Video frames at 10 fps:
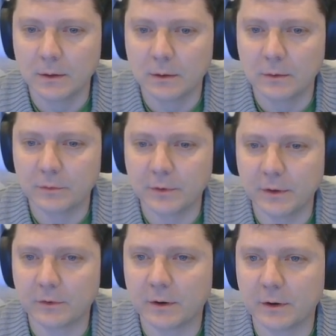
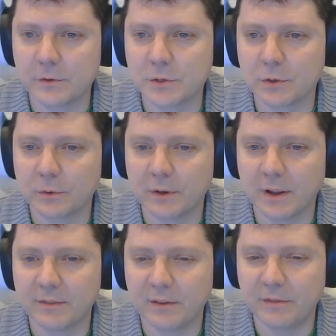Freestar's Children
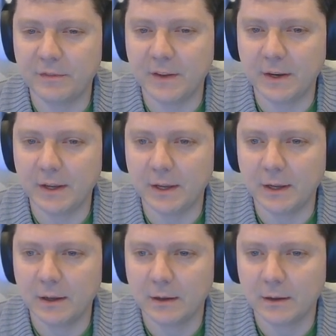of
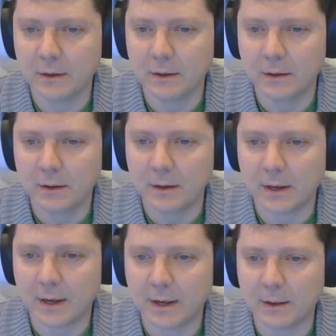Infinity,
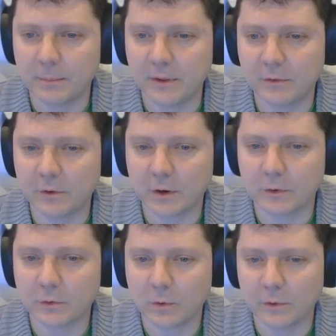the Star
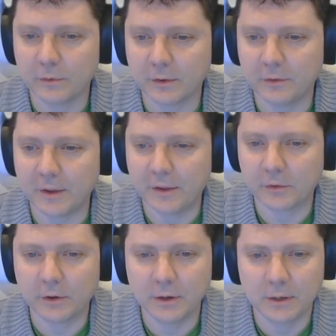Control successor.